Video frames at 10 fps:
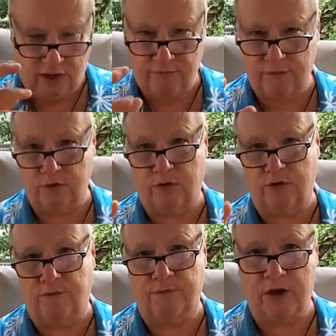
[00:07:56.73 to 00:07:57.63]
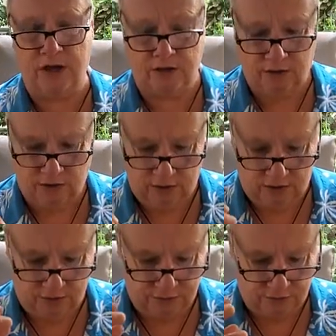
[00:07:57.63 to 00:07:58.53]
effort or the fight
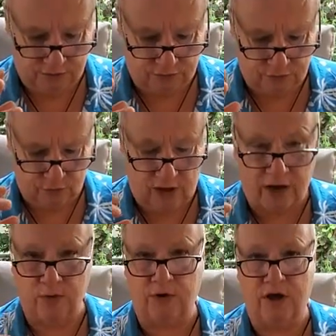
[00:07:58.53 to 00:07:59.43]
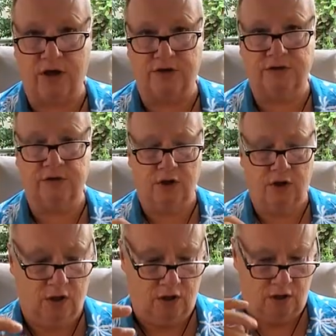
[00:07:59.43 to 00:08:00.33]
is to acquiesce.
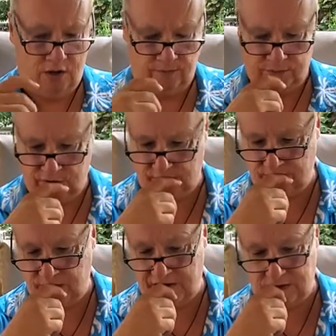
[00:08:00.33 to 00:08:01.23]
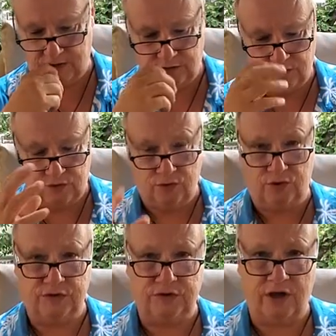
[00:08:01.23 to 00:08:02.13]
The fight is to
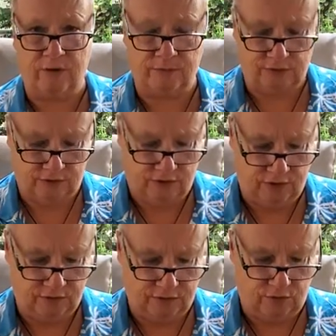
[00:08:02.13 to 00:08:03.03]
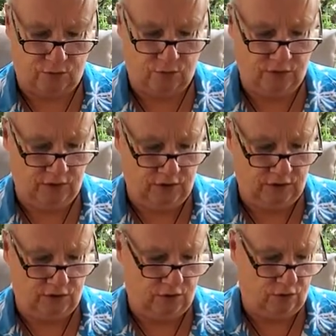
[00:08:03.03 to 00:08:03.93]
accept. And so,
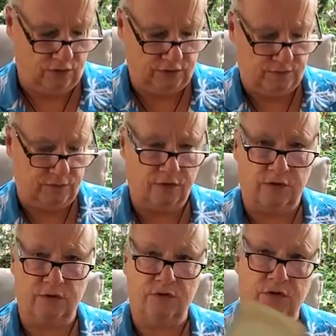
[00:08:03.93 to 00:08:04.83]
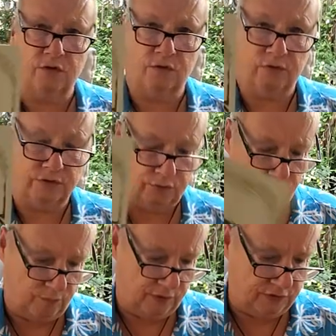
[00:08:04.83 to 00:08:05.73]
you know, it's very internal. It's
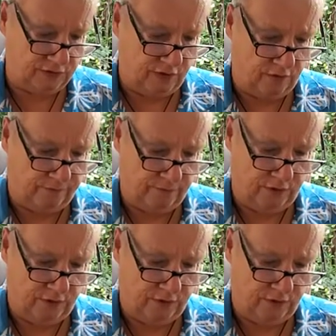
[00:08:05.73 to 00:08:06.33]
with myself.